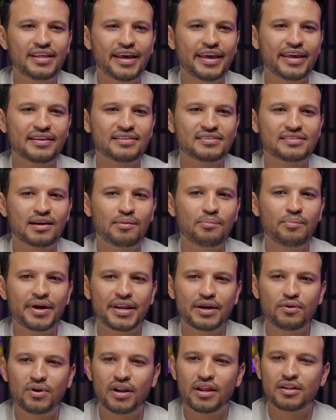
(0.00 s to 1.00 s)
day
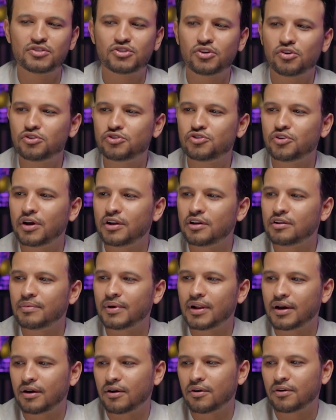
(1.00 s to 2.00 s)
somebody will insult you and you'll
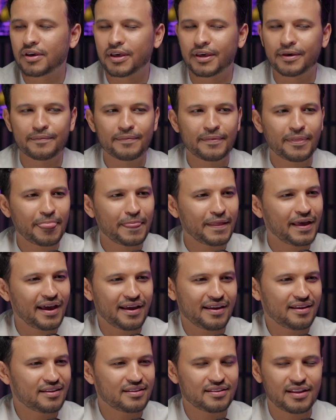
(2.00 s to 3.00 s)
be like, okay,
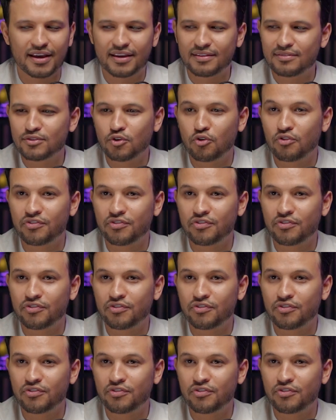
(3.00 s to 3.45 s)
like no